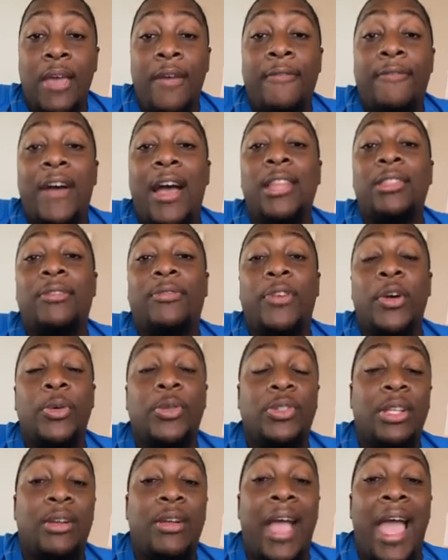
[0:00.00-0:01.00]
Find the
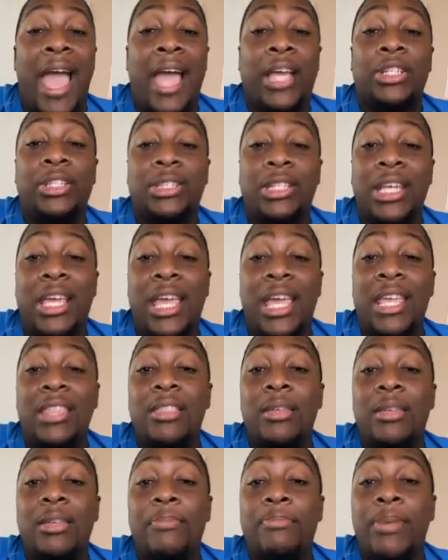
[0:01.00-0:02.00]
folks that are actually
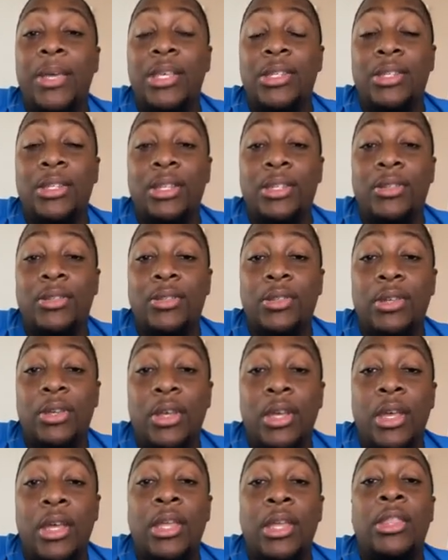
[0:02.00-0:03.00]
in the business,
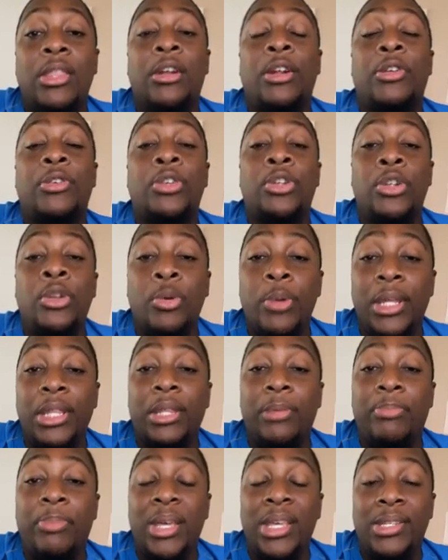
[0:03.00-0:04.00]
that are
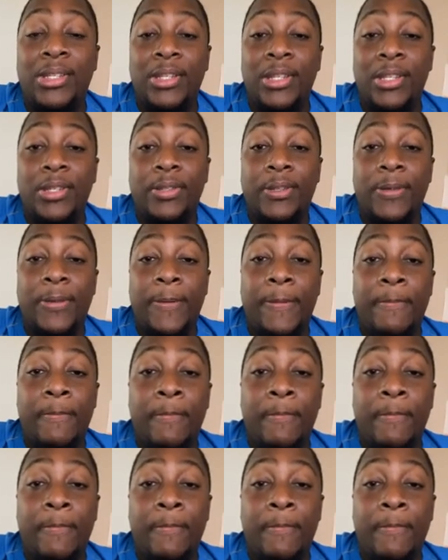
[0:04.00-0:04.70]
doing the business,